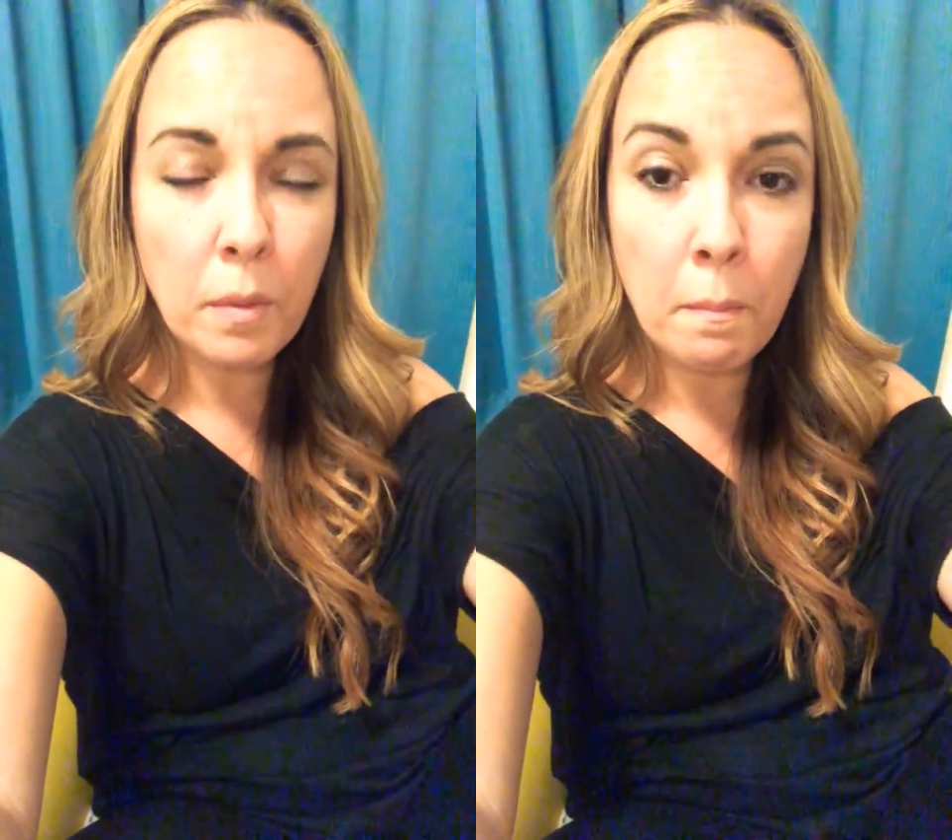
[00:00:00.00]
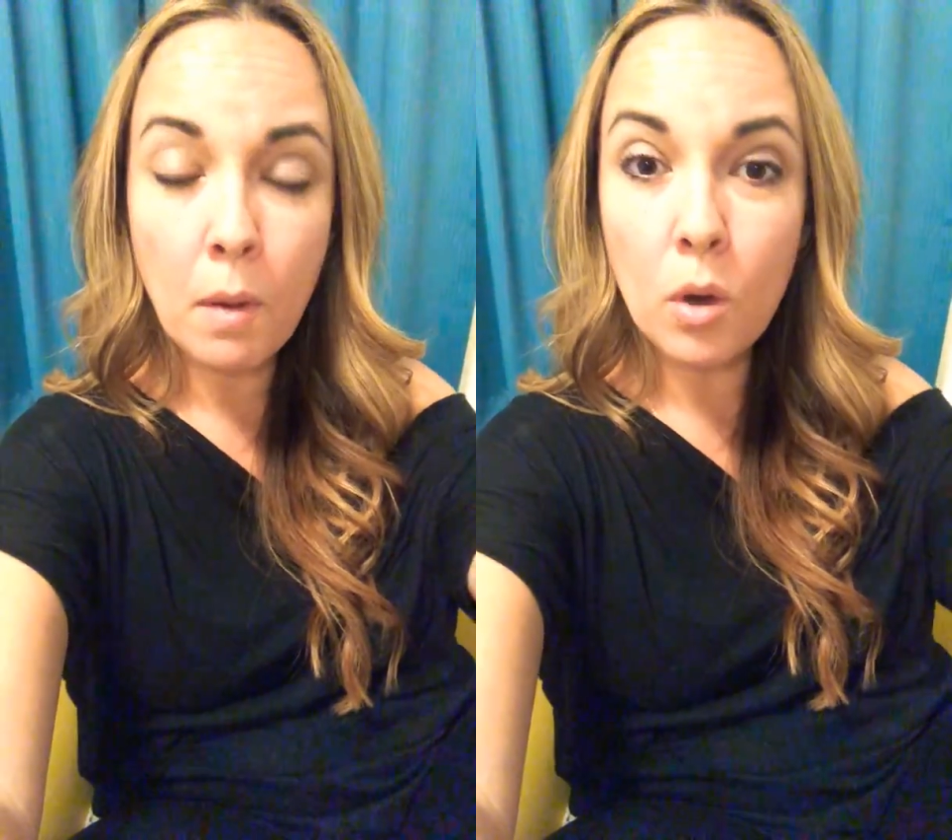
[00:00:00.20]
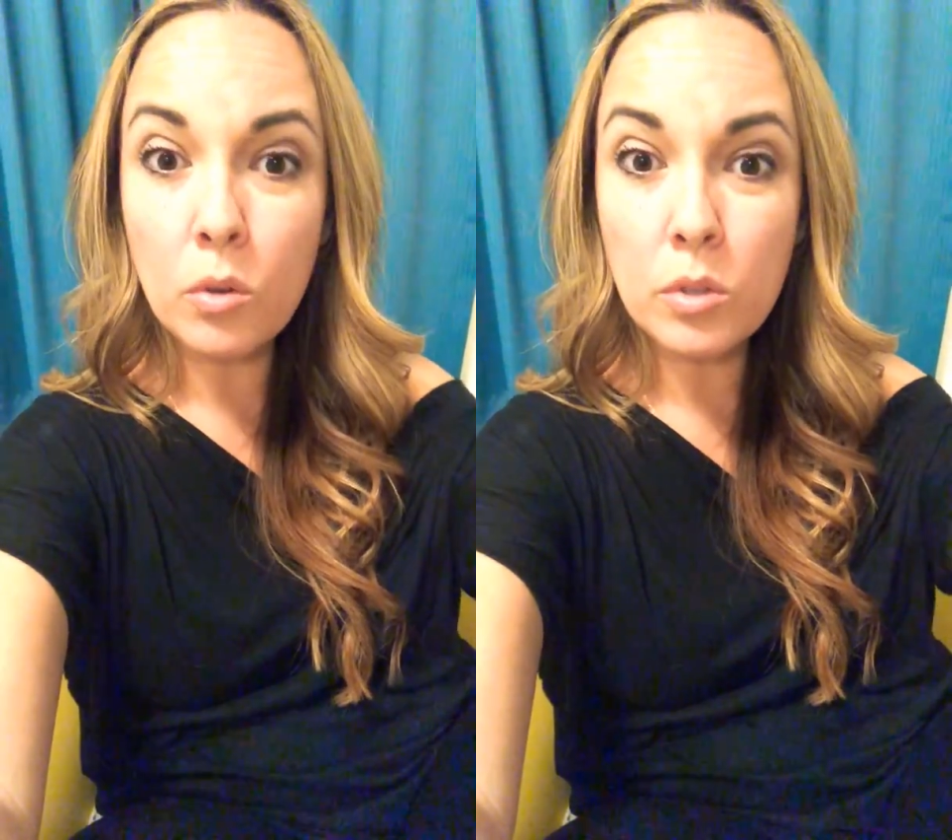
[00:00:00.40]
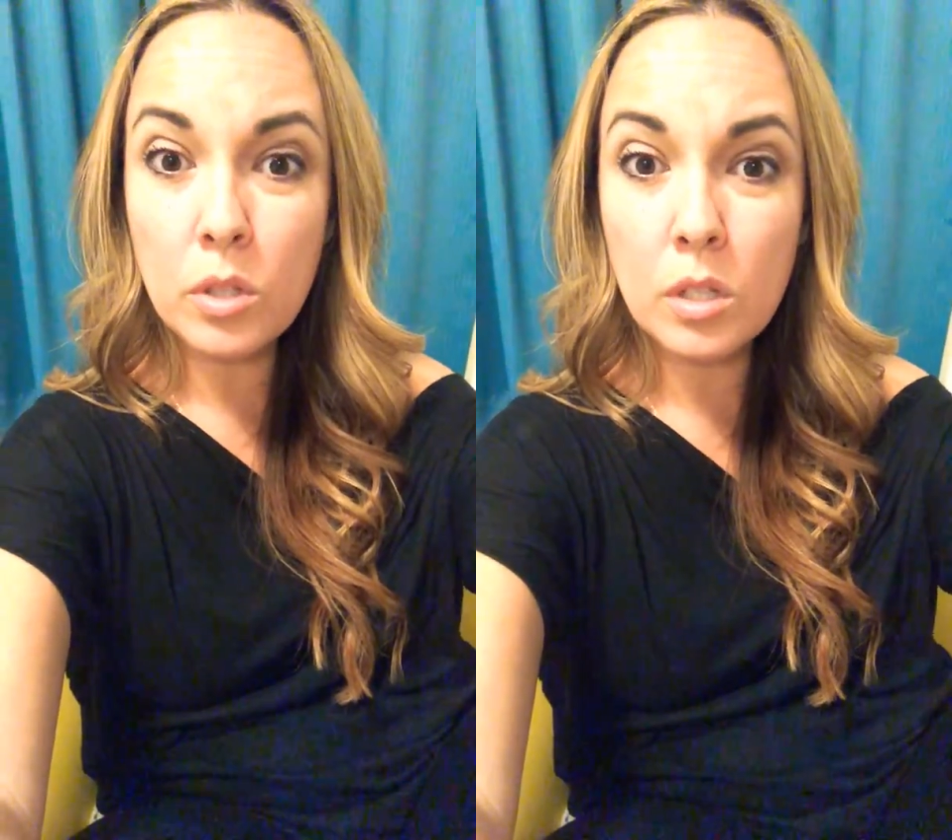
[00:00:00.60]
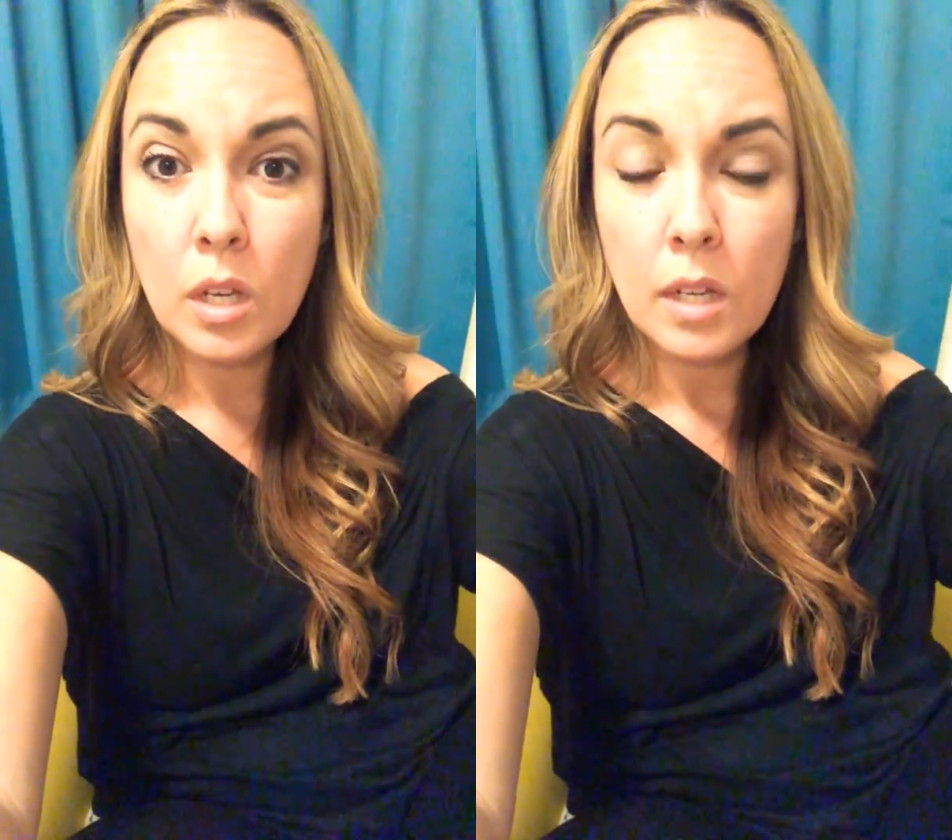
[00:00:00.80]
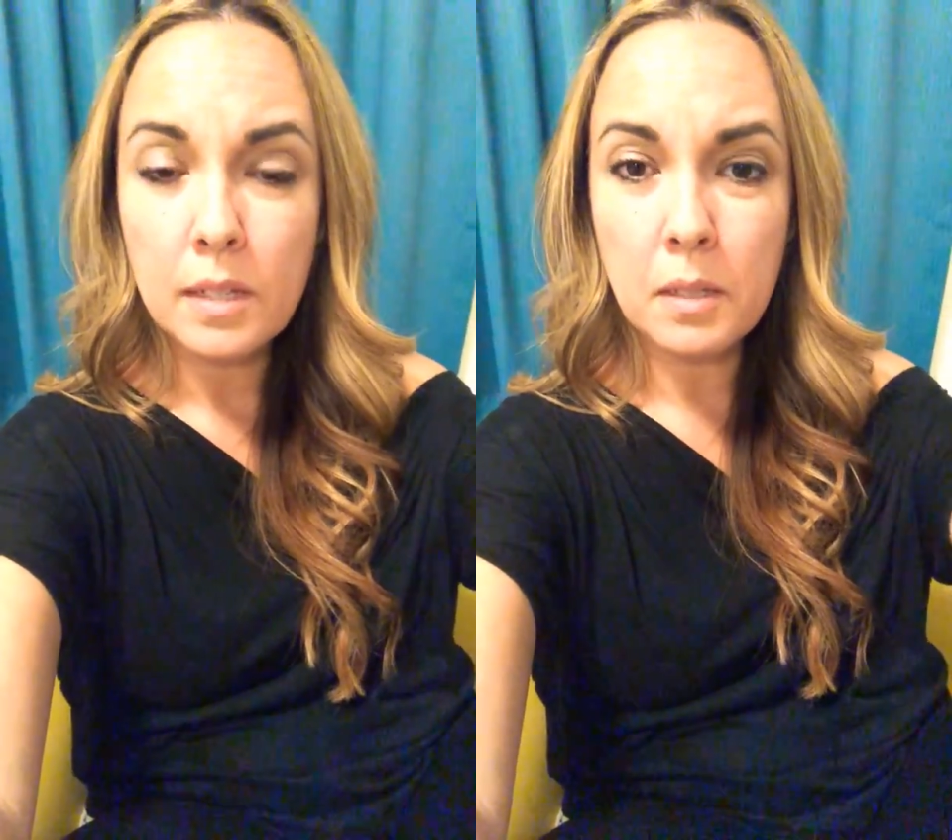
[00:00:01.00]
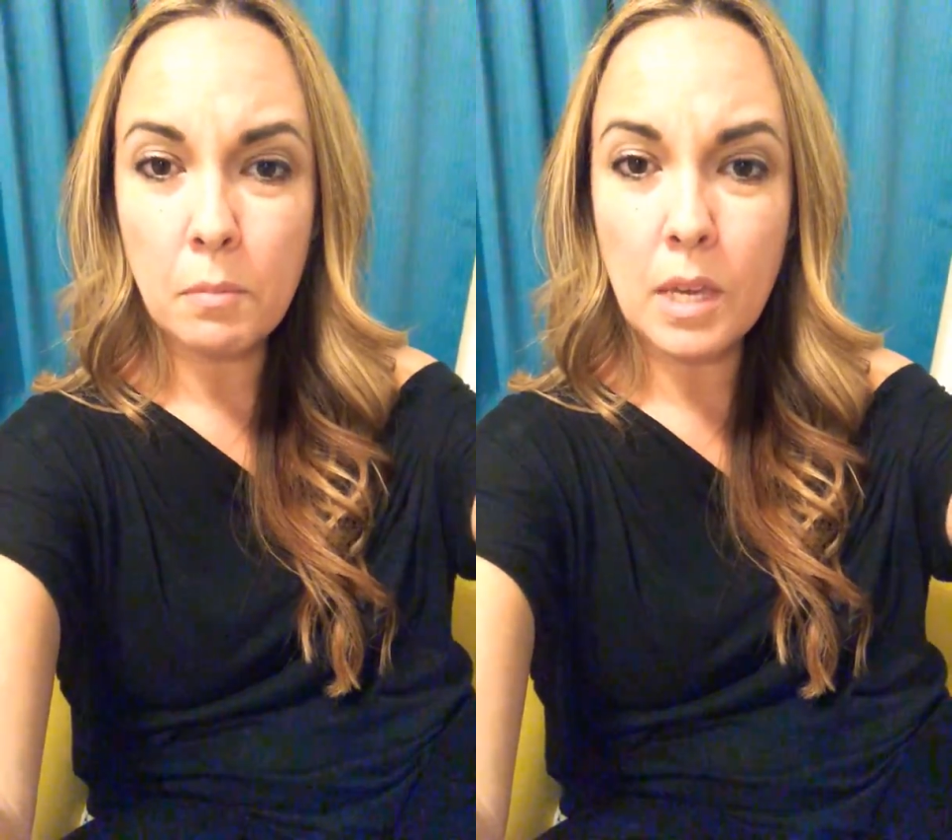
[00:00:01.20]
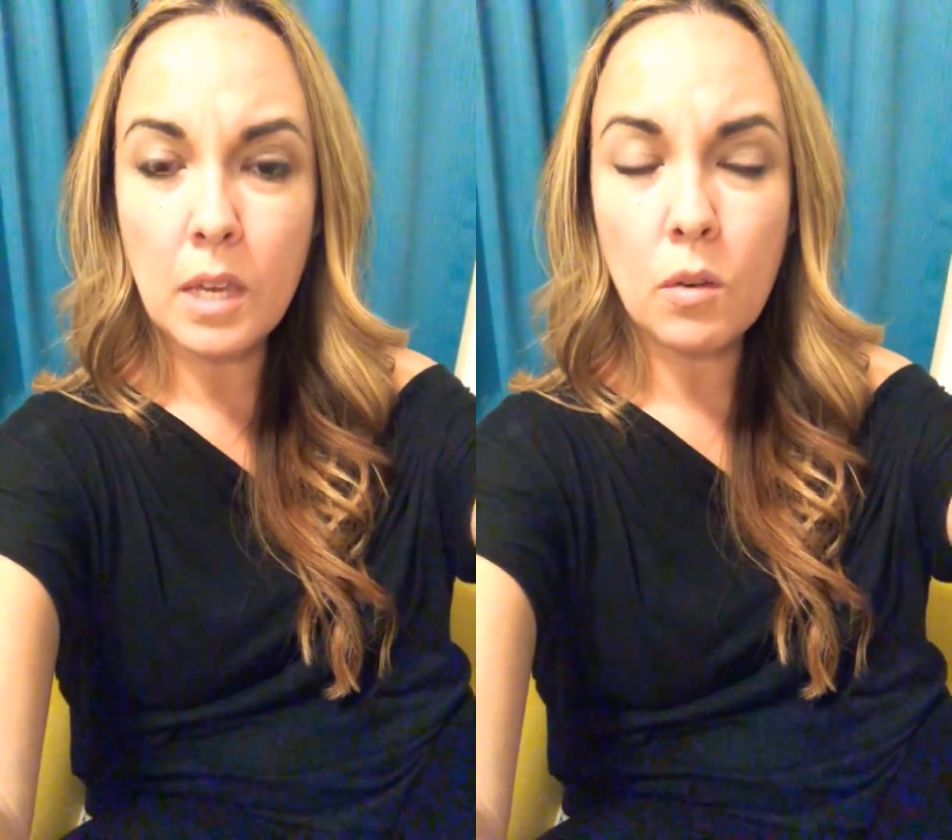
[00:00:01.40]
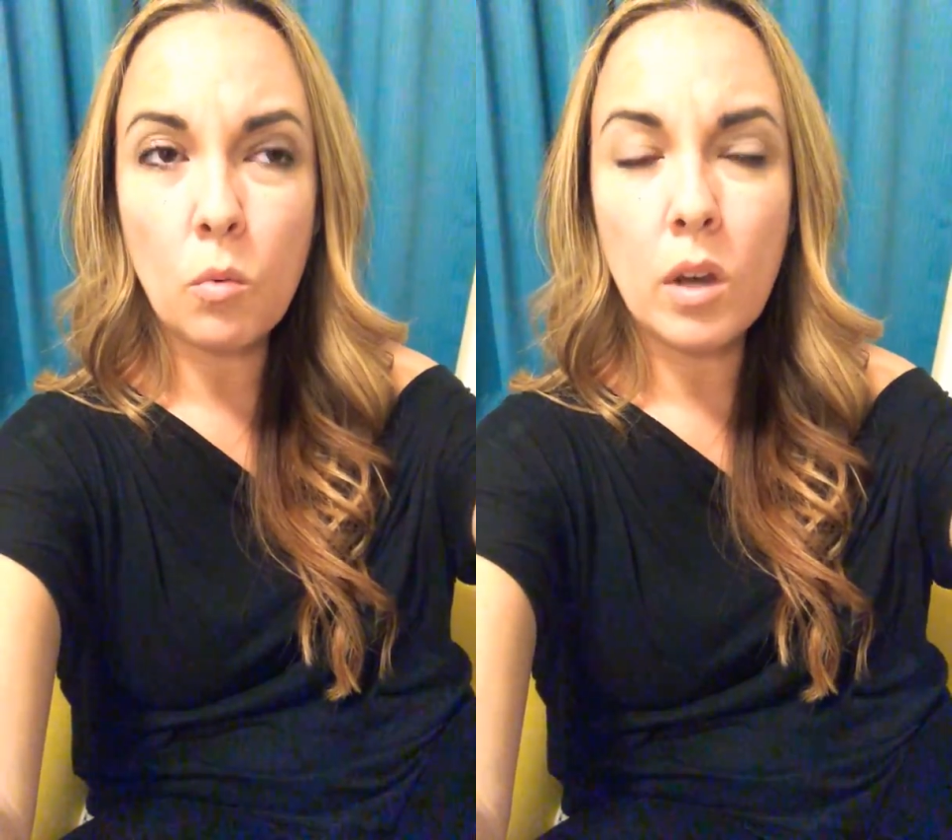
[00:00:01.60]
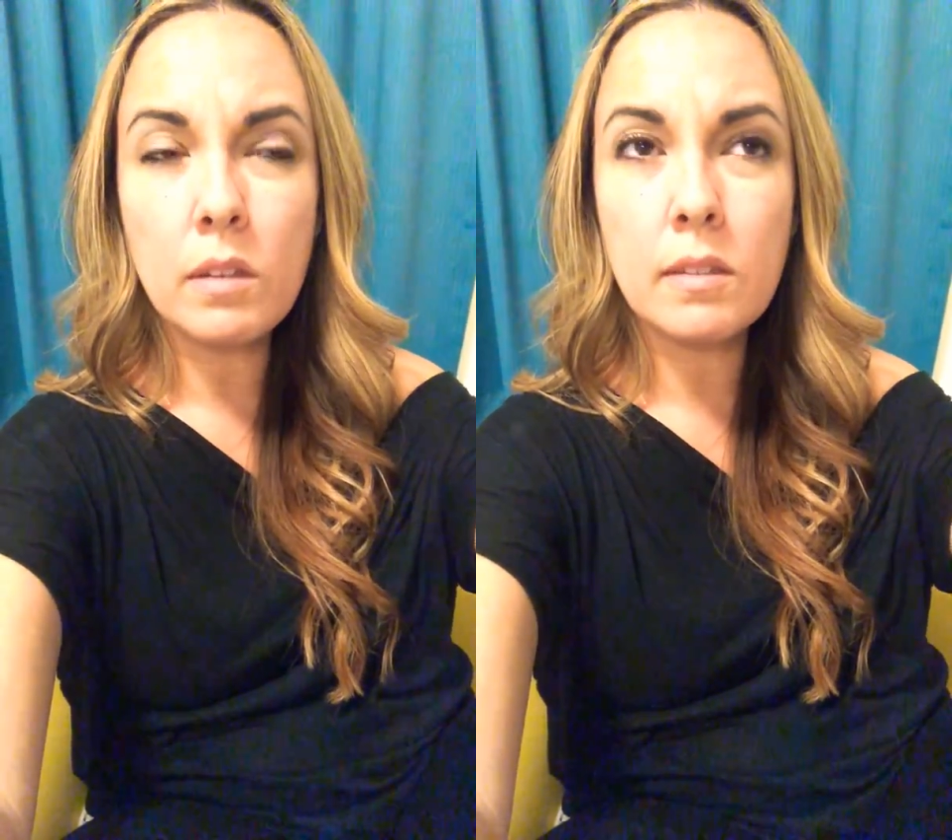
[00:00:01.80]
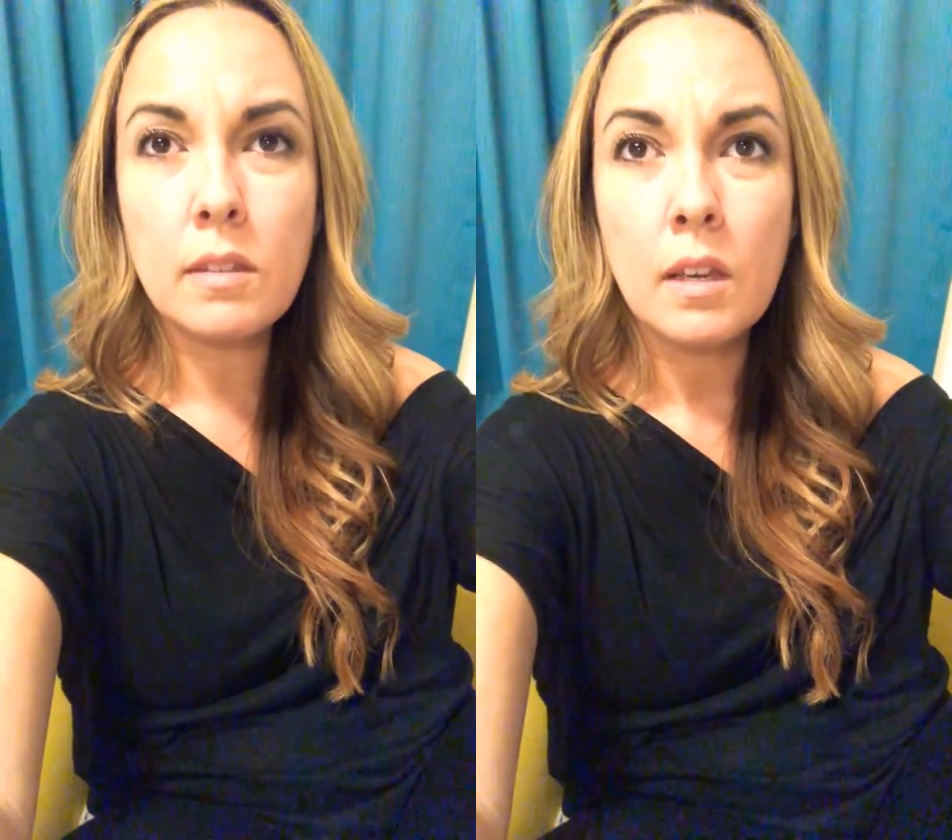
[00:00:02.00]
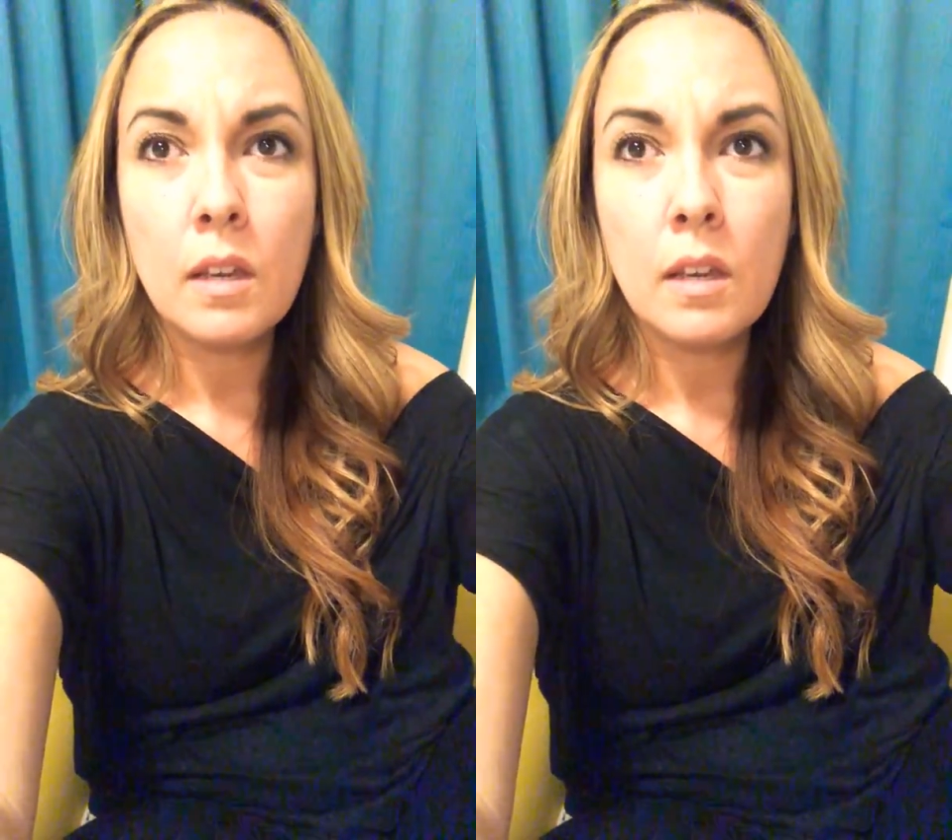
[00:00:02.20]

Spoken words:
most to me, was